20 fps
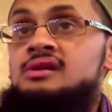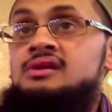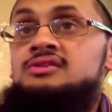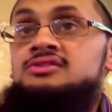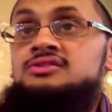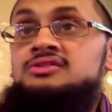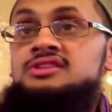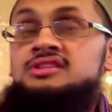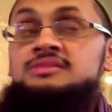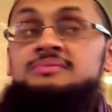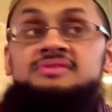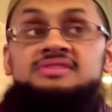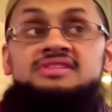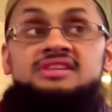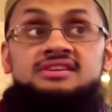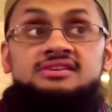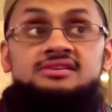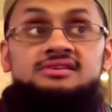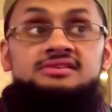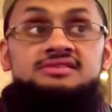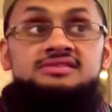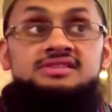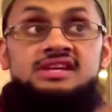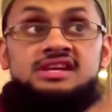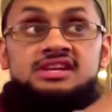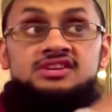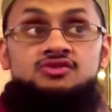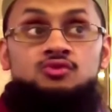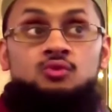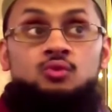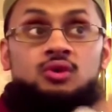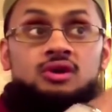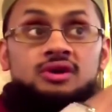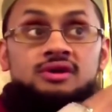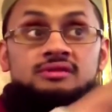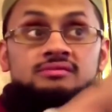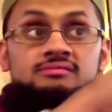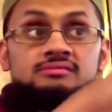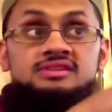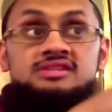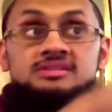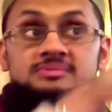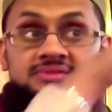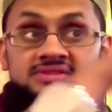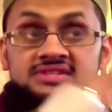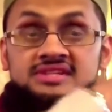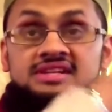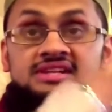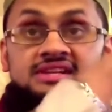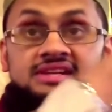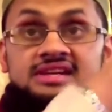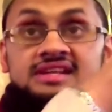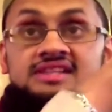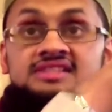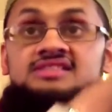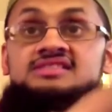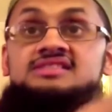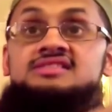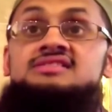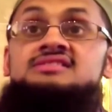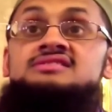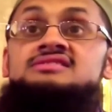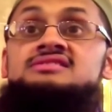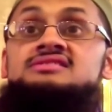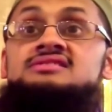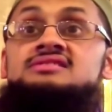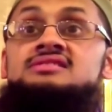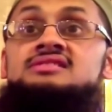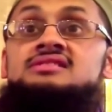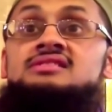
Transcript: So these are particulars. Each one is a particular instance.